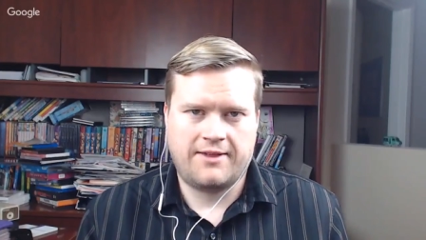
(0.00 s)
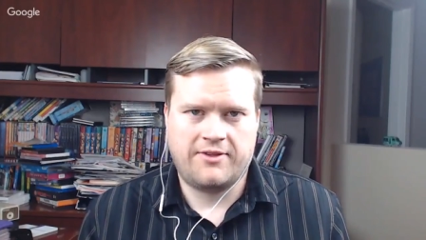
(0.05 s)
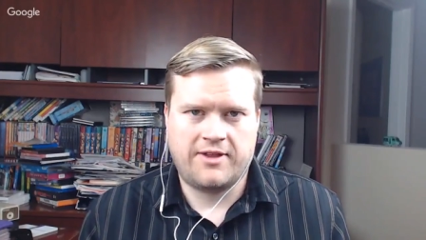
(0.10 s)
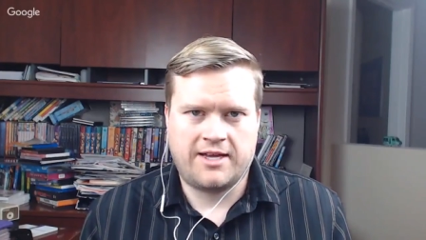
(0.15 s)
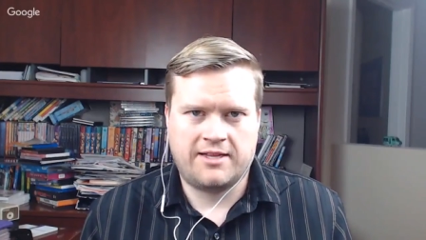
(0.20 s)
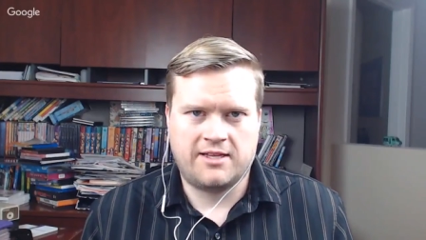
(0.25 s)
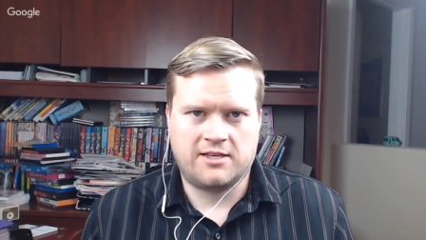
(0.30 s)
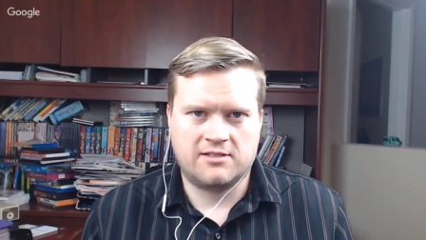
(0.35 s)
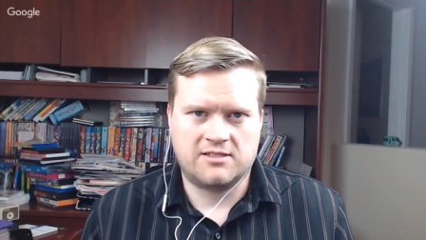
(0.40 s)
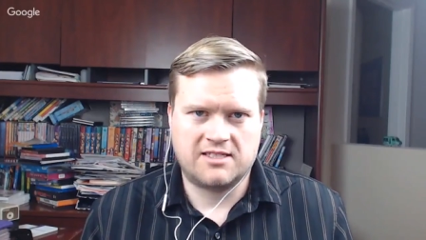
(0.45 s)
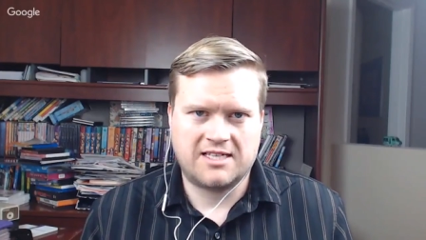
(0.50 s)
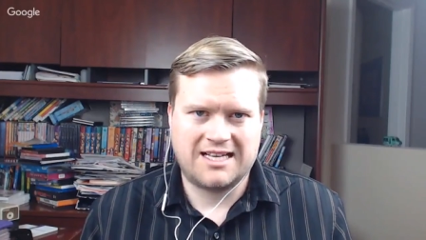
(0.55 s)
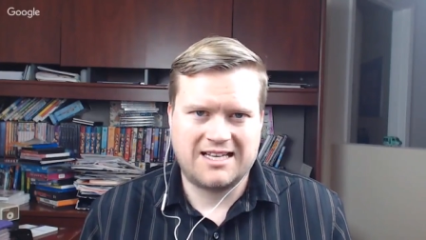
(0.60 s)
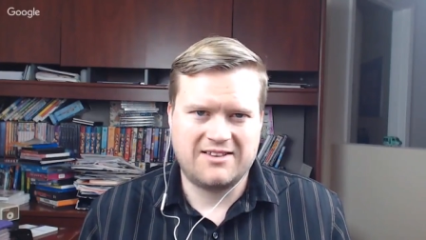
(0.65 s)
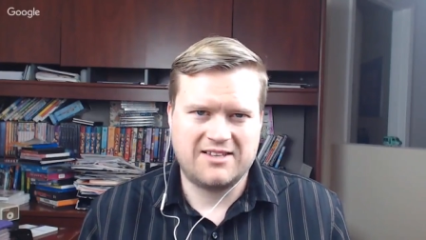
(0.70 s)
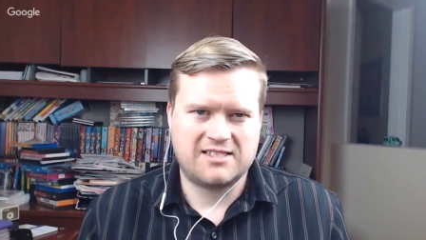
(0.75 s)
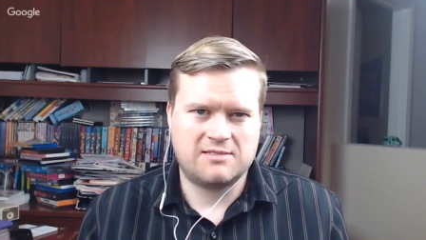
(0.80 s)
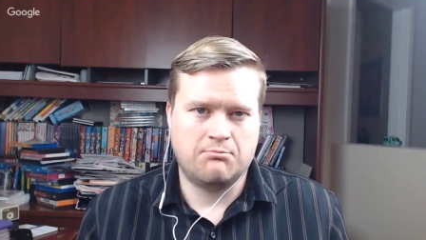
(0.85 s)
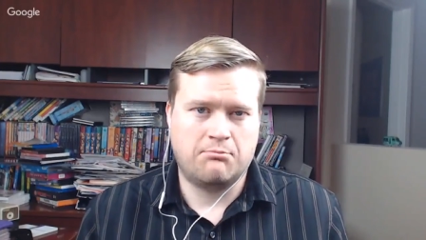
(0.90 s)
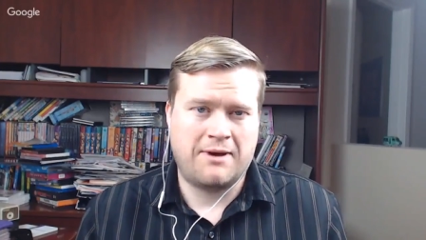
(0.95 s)
that there's kind
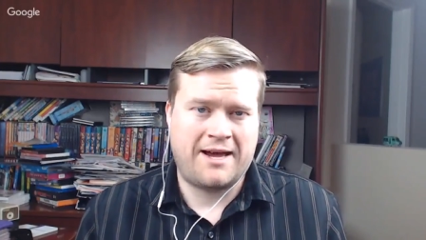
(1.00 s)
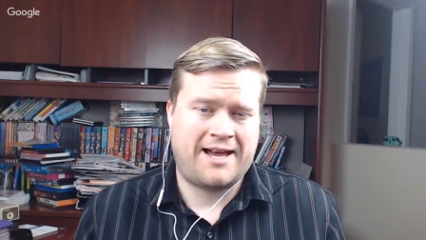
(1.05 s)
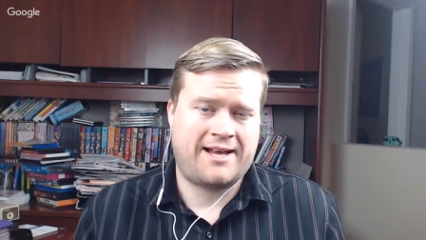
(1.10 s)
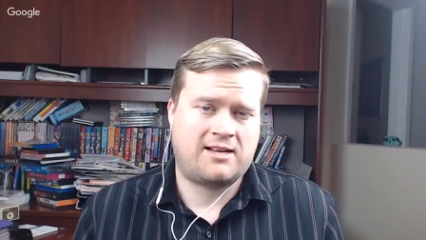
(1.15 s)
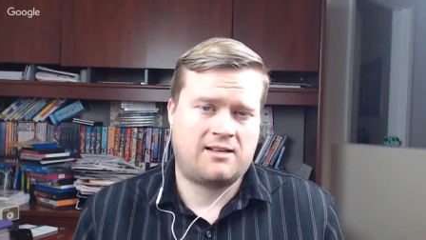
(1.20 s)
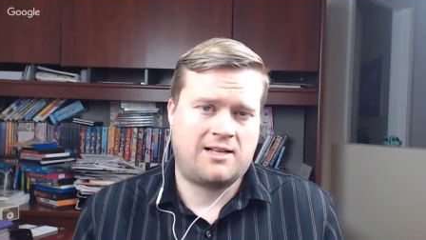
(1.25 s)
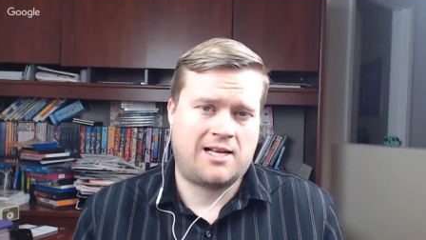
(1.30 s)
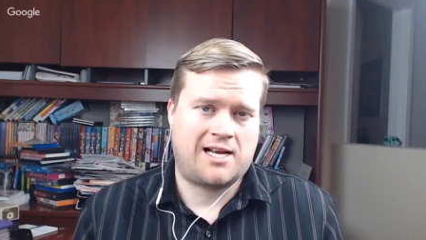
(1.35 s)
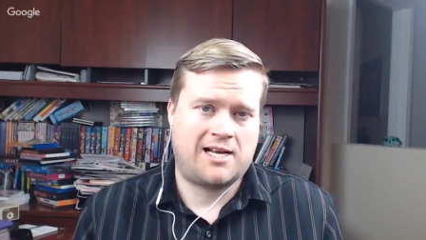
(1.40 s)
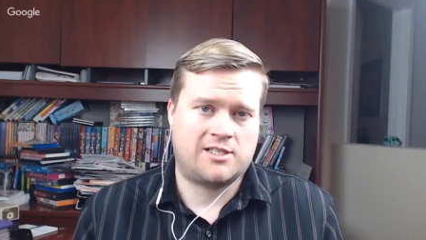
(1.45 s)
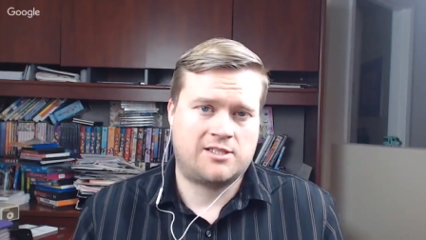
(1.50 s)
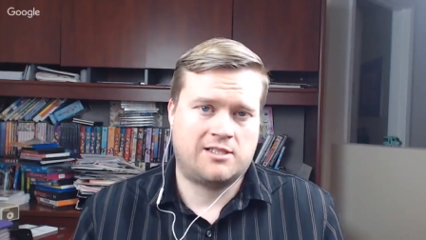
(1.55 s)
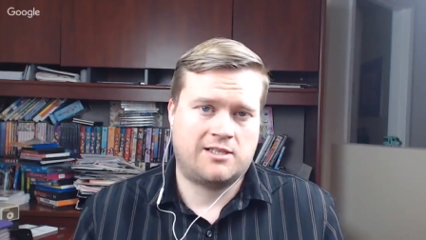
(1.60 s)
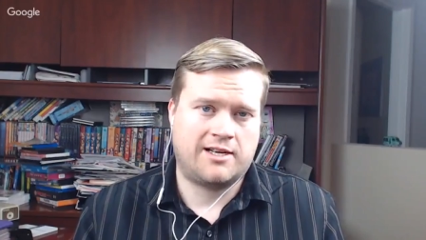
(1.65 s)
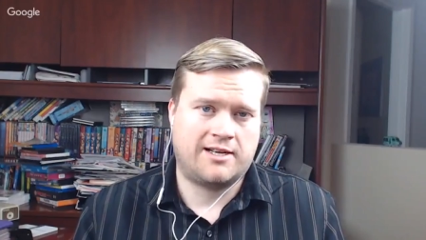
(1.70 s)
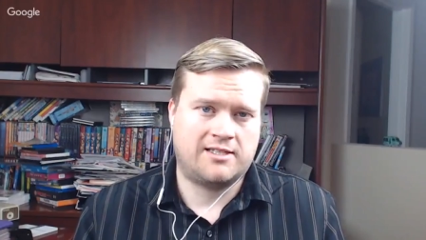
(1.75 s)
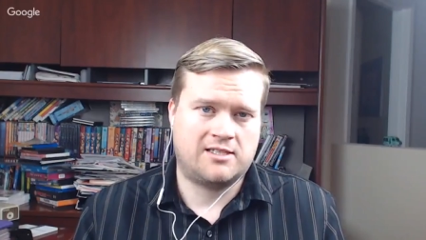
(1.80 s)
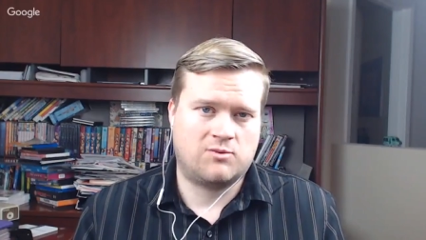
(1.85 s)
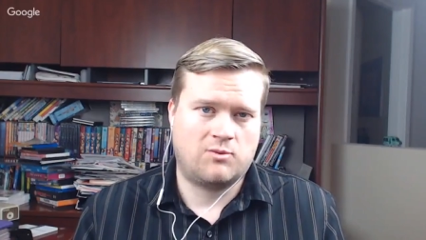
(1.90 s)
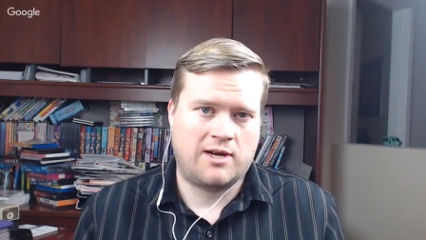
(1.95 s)
of this backlash
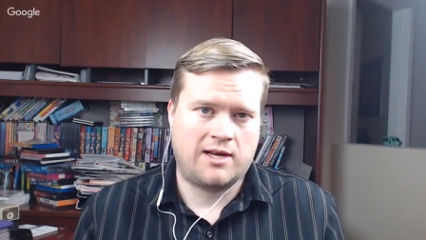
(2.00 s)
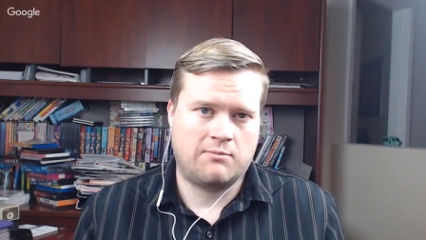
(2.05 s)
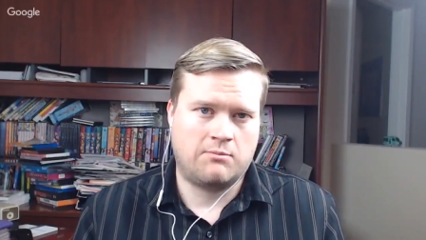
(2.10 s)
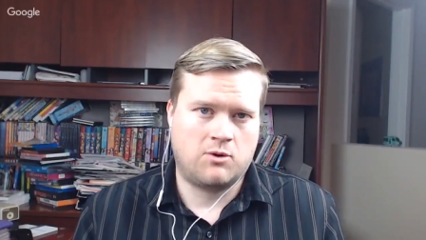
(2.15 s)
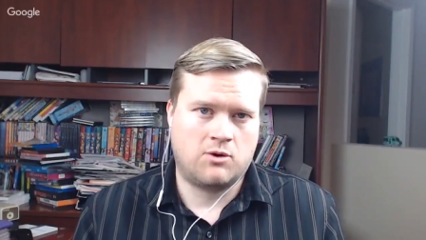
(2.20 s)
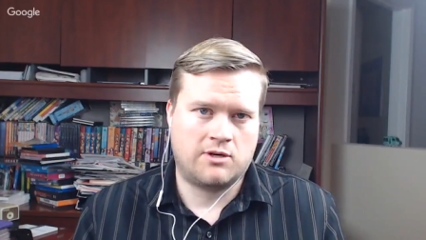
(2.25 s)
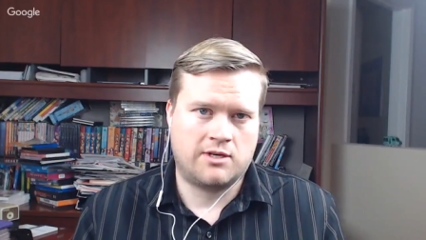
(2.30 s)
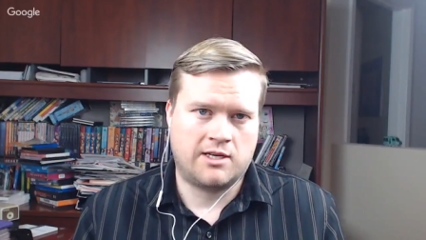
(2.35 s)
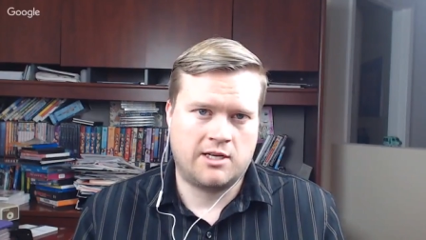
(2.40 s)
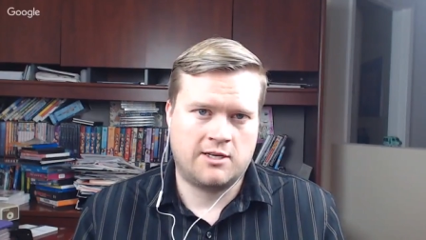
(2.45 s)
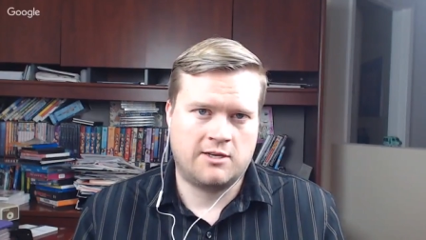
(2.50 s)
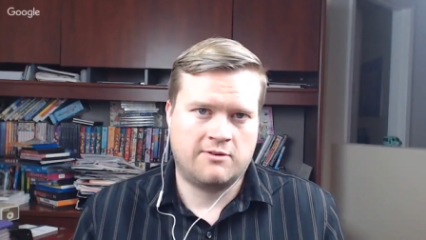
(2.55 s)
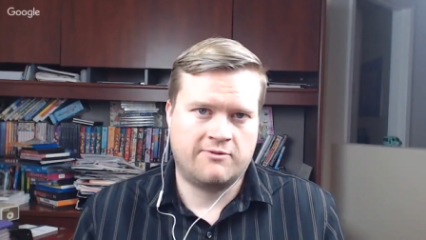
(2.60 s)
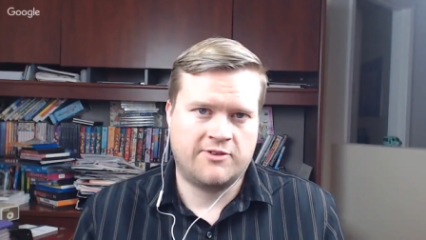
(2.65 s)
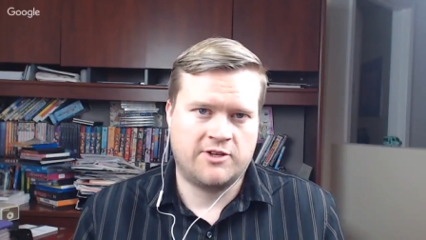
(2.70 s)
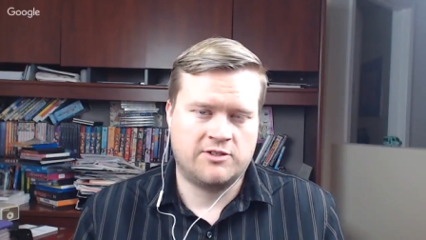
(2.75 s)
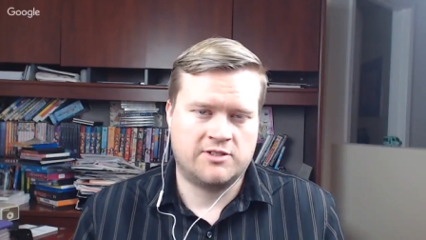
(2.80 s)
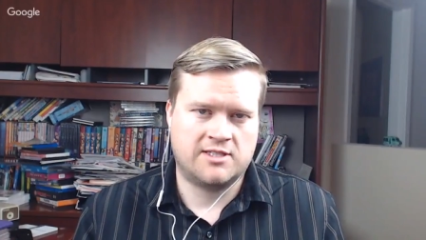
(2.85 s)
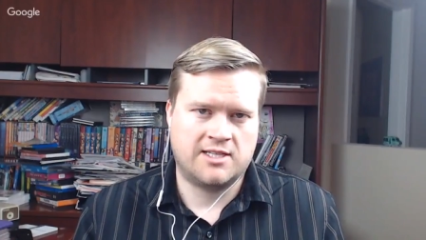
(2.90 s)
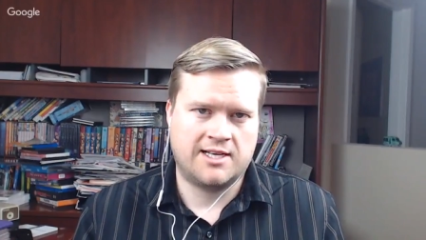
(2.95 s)
against whiteboarding
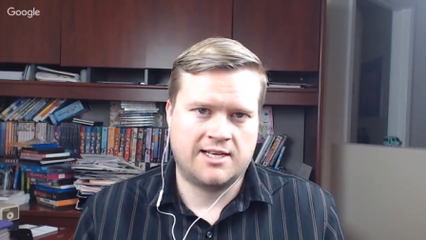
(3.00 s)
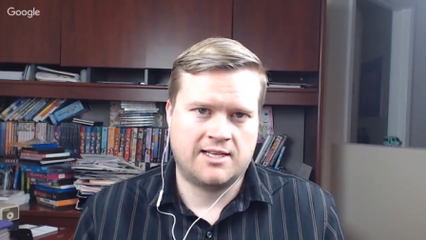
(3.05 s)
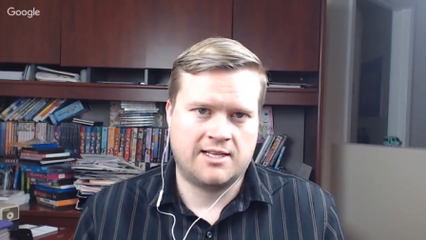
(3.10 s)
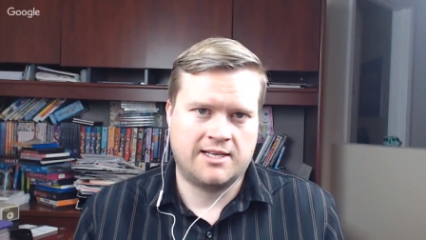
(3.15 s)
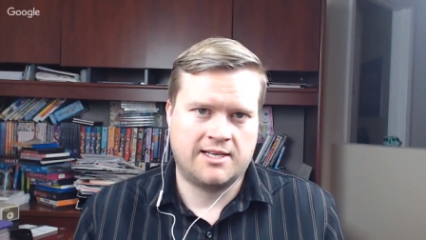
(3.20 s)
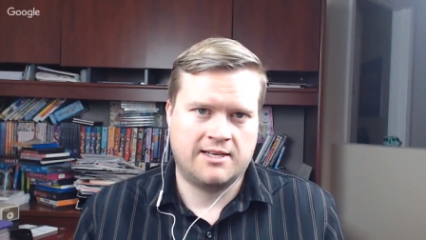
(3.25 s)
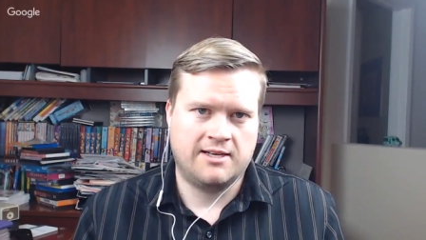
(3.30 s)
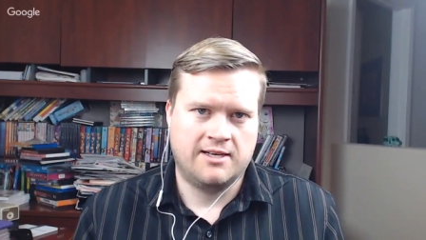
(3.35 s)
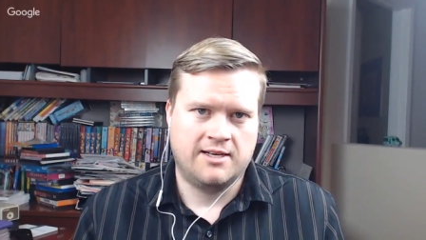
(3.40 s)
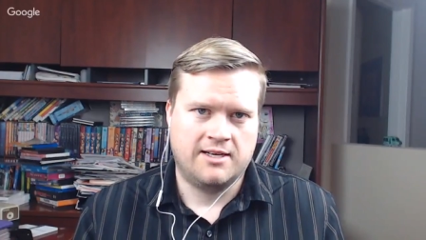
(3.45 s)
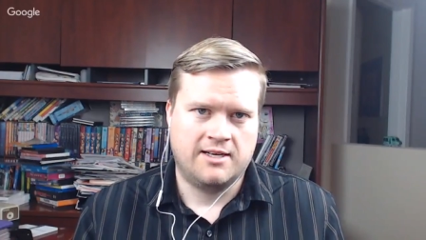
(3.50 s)
interviews lately.